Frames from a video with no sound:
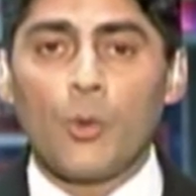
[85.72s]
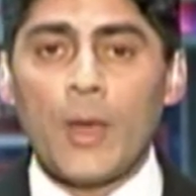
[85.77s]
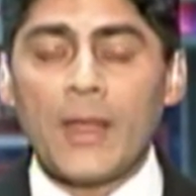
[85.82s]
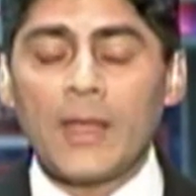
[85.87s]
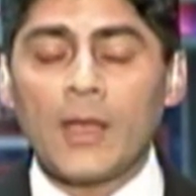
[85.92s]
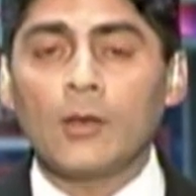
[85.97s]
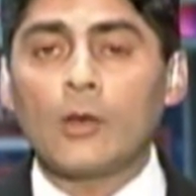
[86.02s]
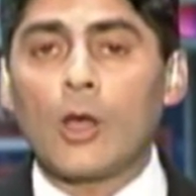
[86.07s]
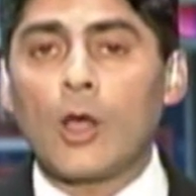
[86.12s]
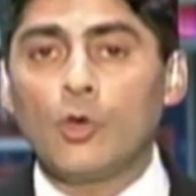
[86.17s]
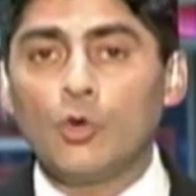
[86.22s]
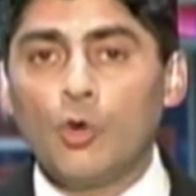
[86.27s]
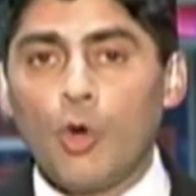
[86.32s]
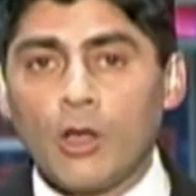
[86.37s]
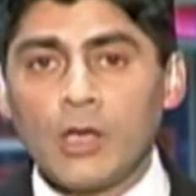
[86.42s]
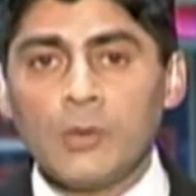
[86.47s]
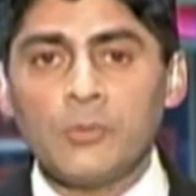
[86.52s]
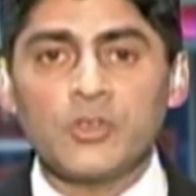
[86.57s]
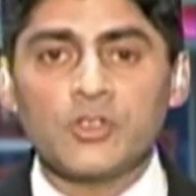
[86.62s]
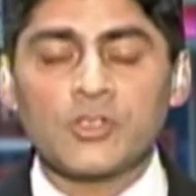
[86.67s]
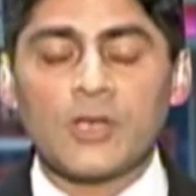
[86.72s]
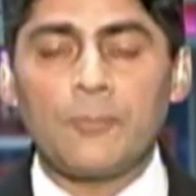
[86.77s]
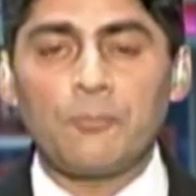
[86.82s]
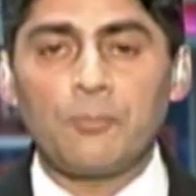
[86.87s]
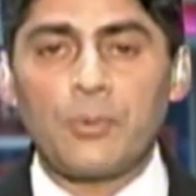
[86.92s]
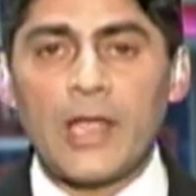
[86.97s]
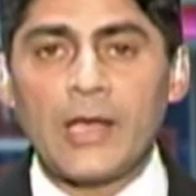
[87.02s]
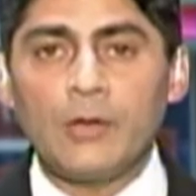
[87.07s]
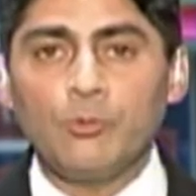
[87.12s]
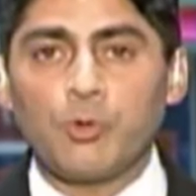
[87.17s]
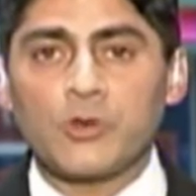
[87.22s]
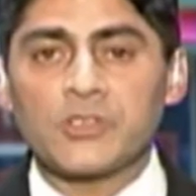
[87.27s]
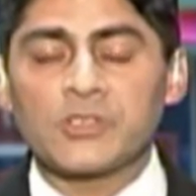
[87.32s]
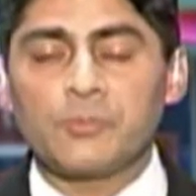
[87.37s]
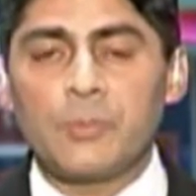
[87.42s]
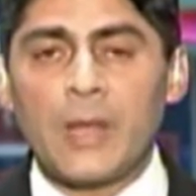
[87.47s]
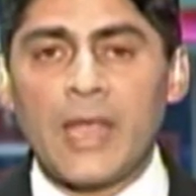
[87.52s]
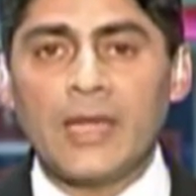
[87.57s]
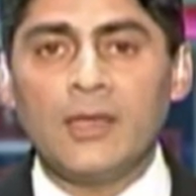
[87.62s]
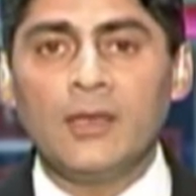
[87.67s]
when an anonymous complaint
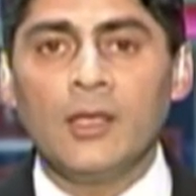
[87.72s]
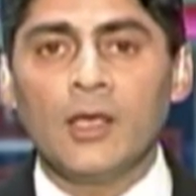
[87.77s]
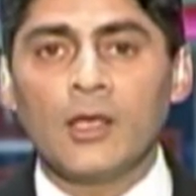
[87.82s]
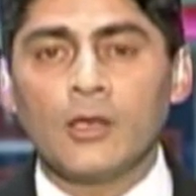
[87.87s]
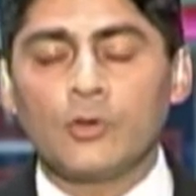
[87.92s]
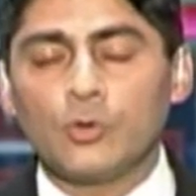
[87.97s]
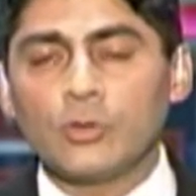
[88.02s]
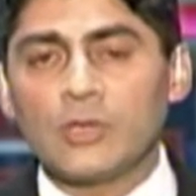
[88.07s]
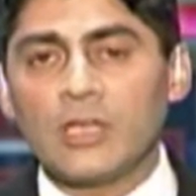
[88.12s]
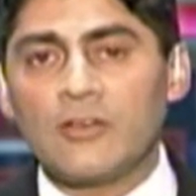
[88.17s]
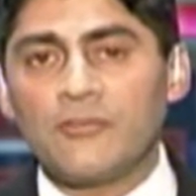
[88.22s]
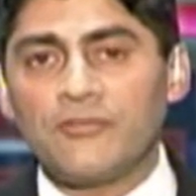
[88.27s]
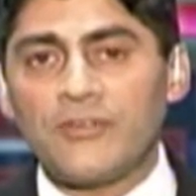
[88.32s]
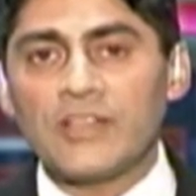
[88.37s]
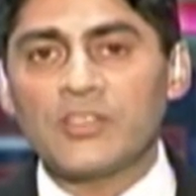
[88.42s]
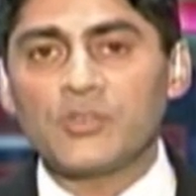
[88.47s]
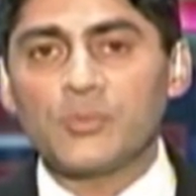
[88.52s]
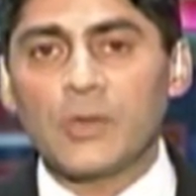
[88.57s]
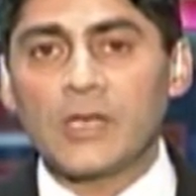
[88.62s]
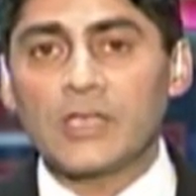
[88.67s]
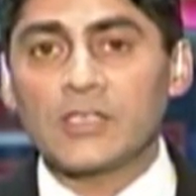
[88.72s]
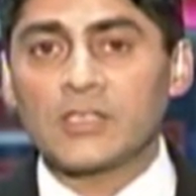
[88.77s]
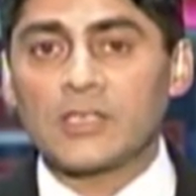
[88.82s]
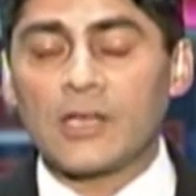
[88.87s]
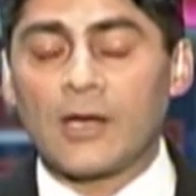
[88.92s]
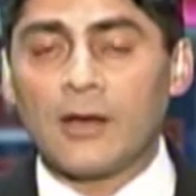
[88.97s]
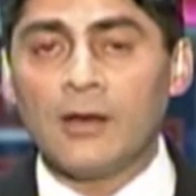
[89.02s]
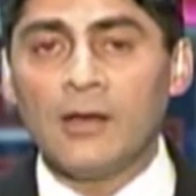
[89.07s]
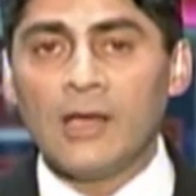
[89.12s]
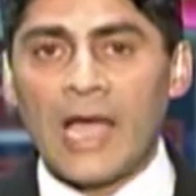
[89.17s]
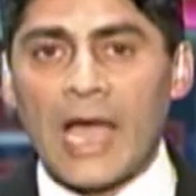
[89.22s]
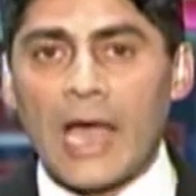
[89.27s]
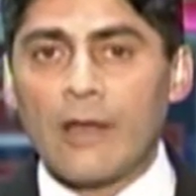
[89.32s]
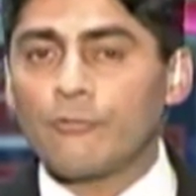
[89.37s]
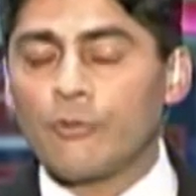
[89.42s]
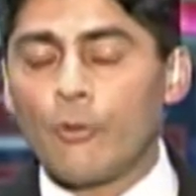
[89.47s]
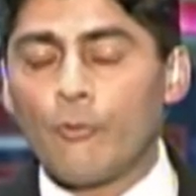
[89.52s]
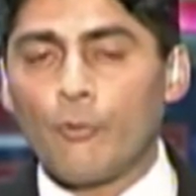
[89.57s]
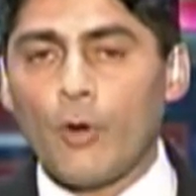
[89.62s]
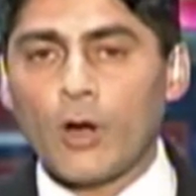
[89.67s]
was made to the defense minister.
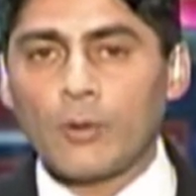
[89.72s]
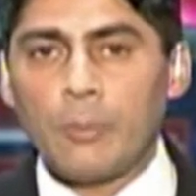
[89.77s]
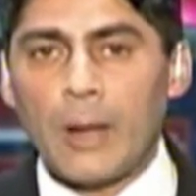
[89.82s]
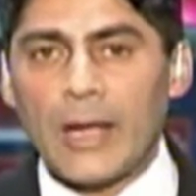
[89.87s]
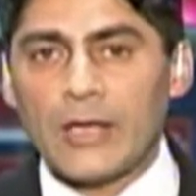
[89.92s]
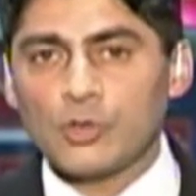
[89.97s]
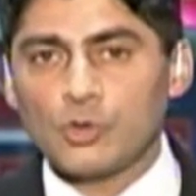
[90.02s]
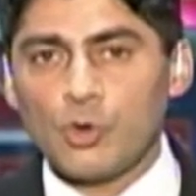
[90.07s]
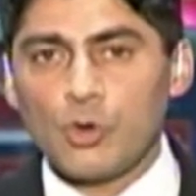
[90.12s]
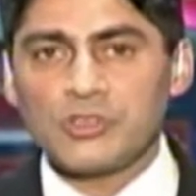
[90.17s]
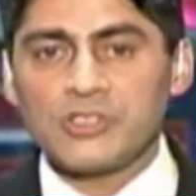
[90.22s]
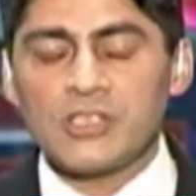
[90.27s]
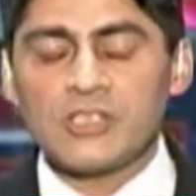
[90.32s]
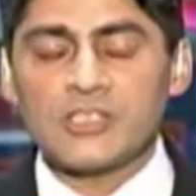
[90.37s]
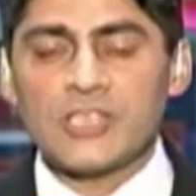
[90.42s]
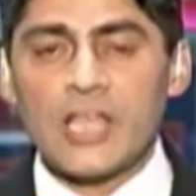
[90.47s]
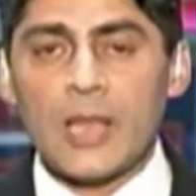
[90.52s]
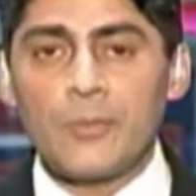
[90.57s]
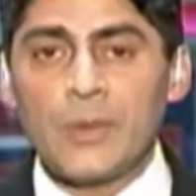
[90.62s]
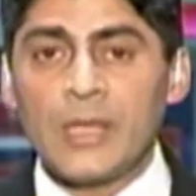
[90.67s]
And from what my sources tell